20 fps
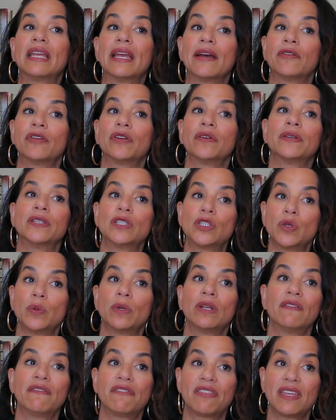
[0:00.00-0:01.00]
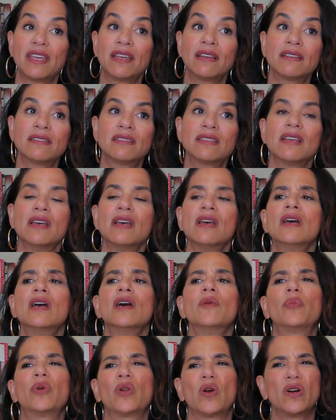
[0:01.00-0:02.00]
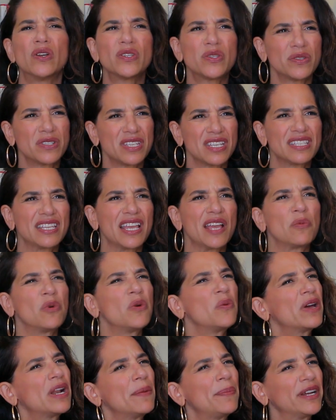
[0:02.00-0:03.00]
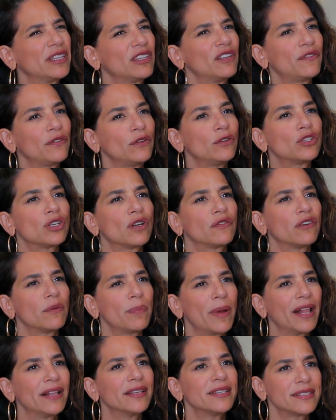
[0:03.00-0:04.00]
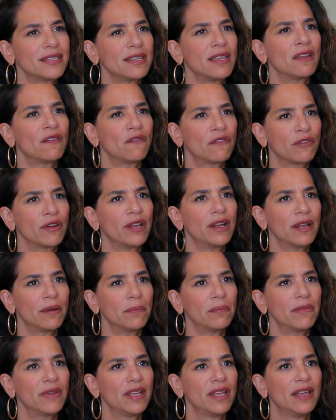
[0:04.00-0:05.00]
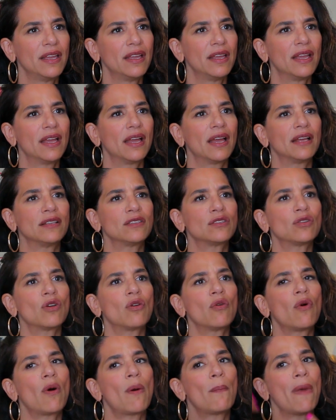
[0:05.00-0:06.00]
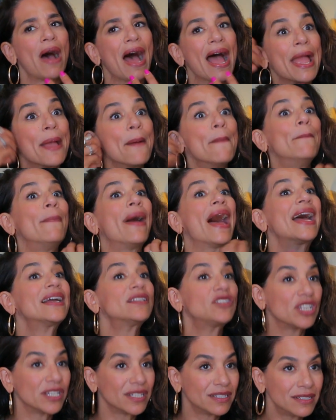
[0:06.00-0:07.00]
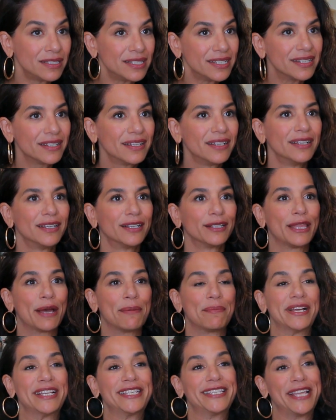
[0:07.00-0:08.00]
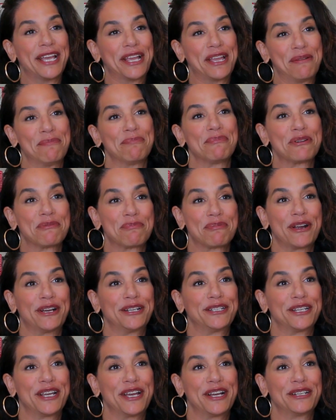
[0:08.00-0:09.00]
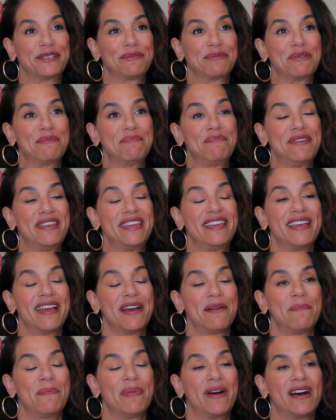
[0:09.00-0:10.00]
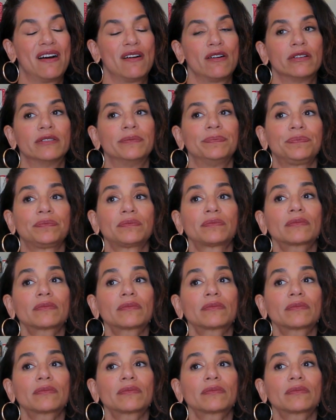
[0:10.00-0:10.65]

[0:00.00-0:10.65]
counterintuitive things, but also to say, well, what about the future for Palestinian freedom? And so I imagined that my second book project would be about